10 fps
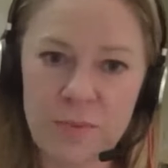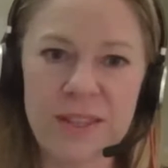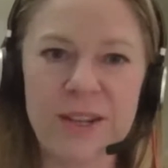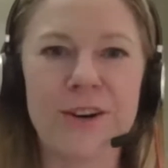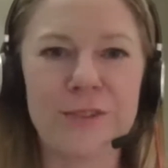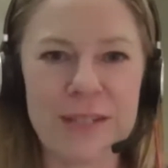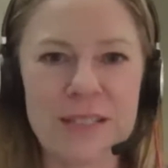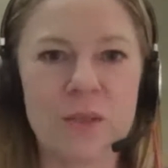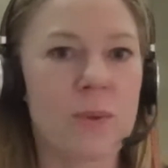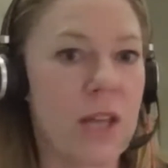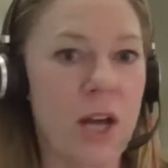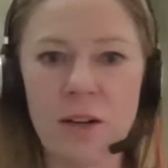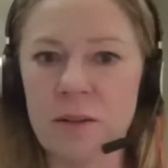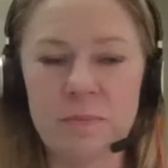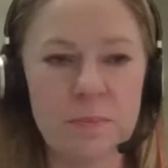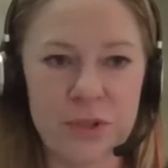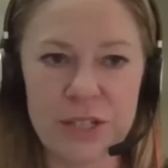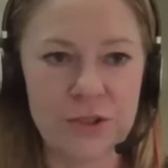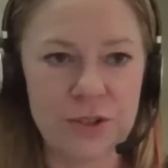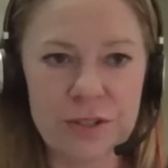but there are risks with all
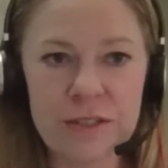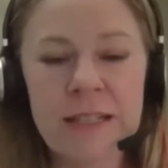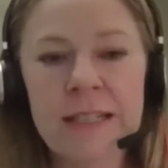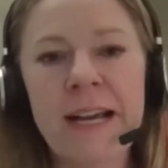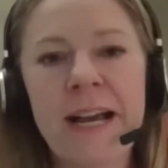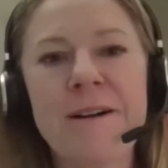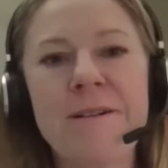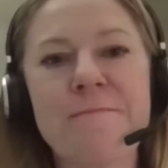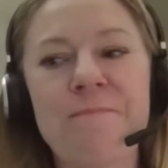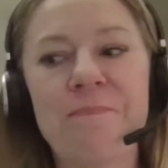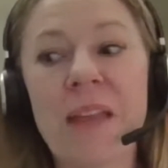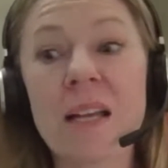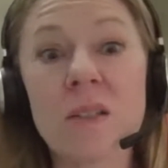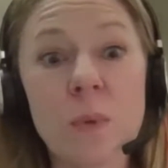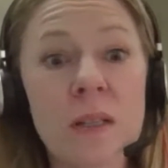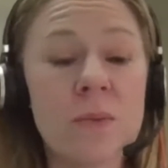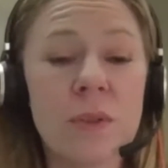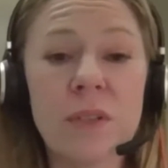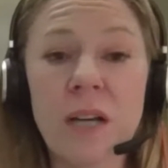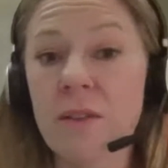procedures, as well as
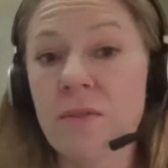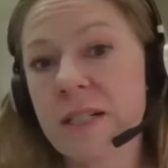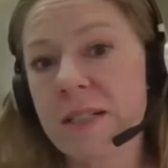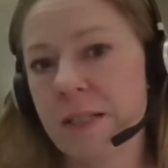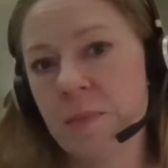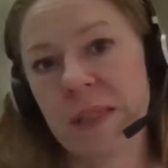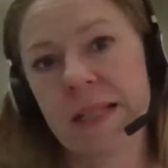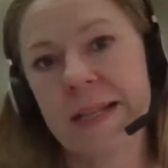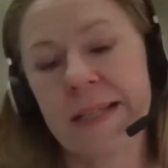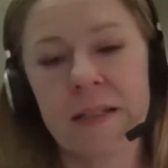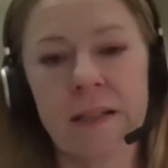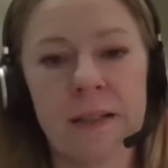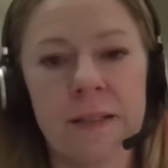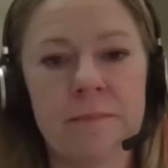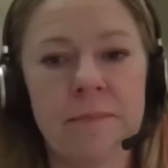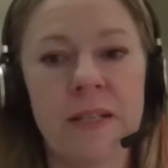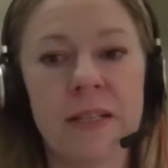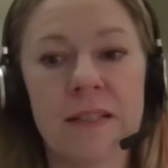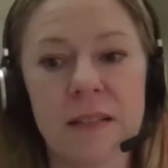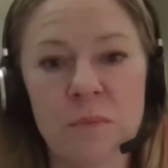what recovery is going to be like.
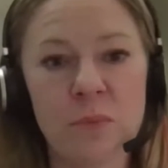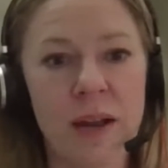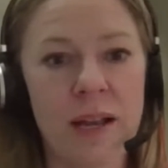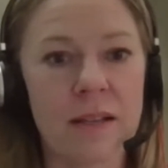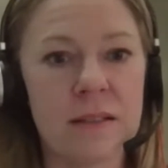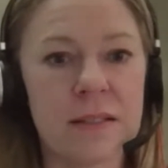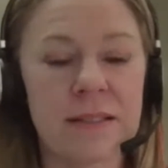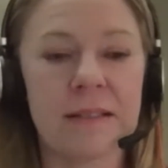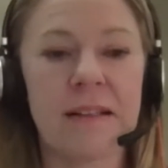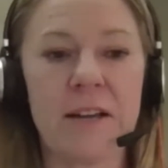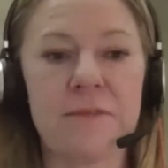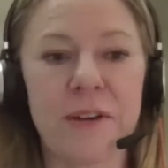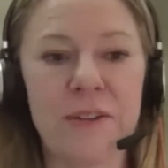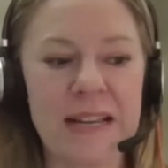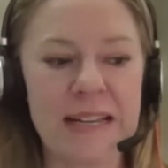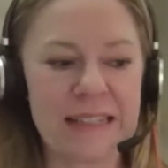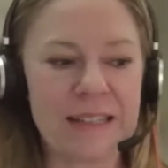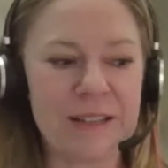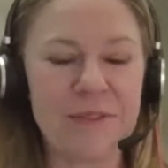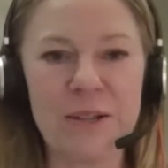In some ways, I felt like
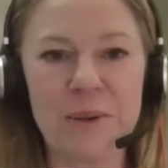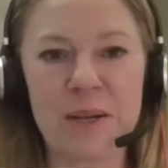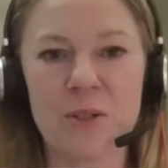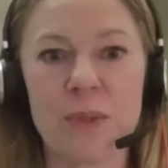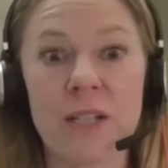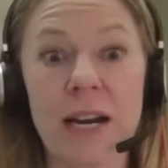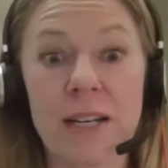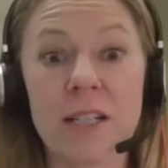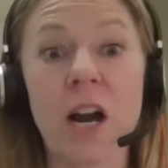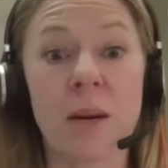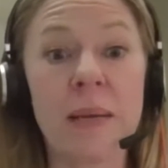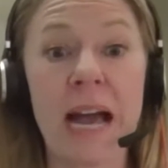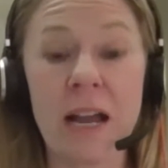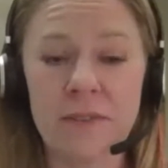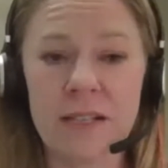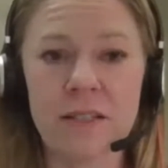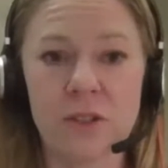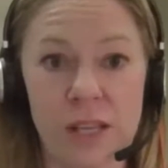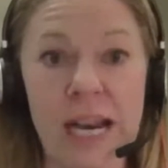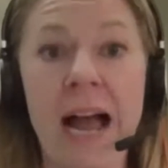evaluators were trying to talk me out of it
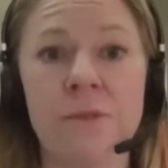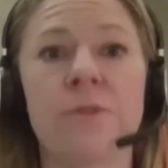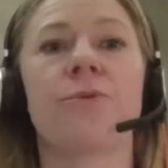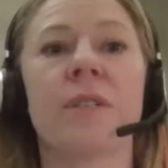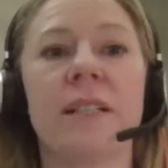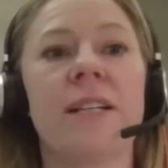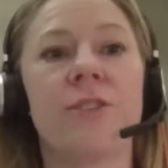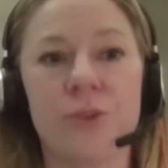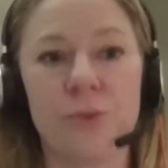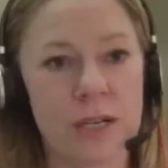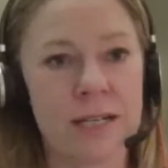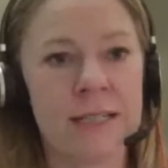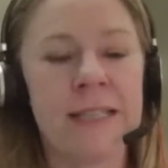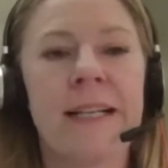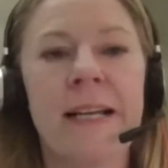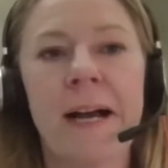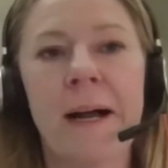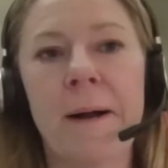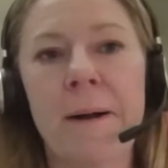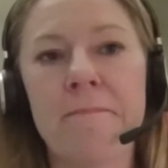so that I was really sure.
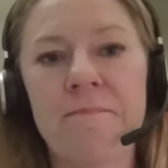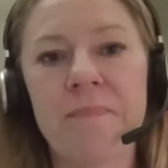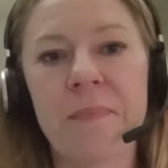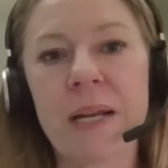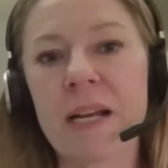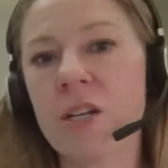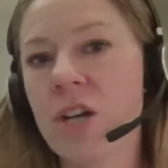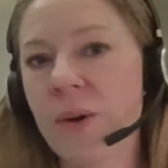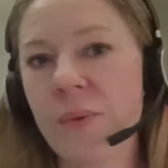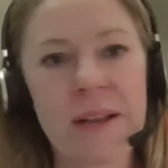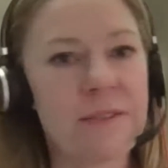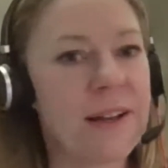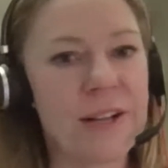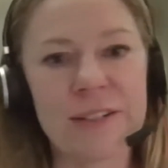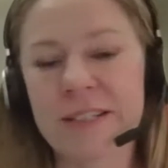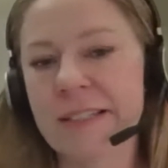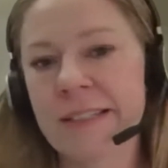But I in no way felt